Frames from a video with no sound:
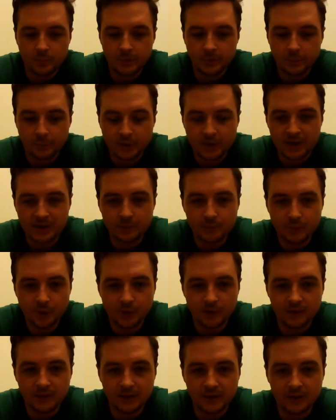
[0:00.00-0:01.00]
Present
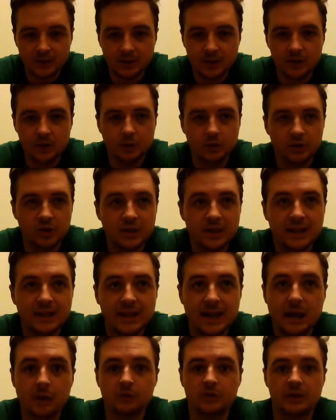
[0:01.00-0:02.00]
perfect, you're just
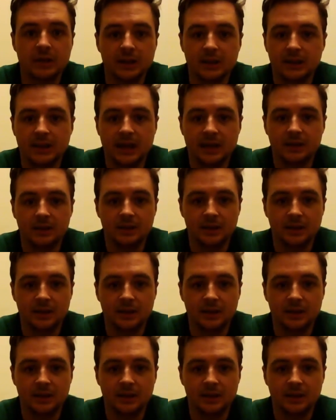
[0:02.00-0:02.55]
announcing that